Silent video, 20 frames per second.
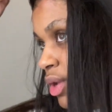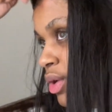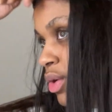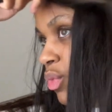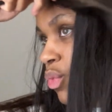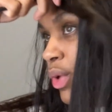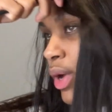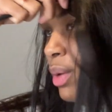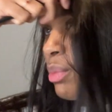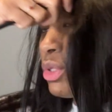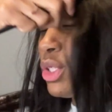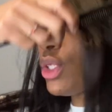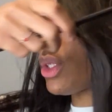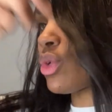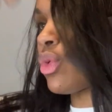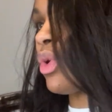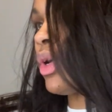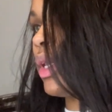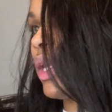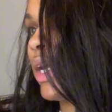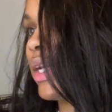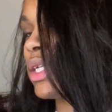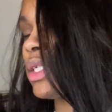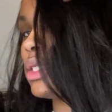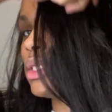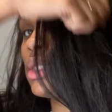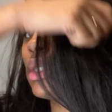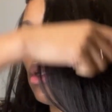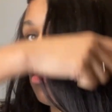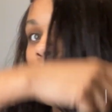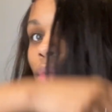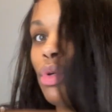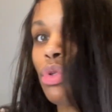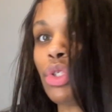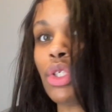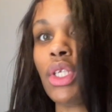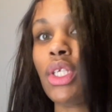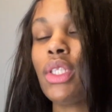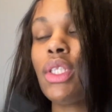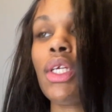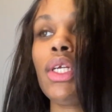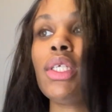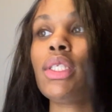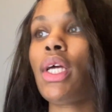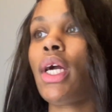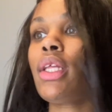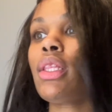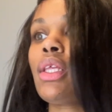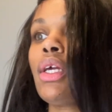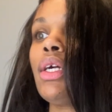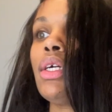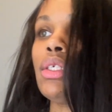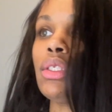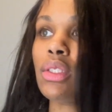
where I'm just going like in slow motion and things like that.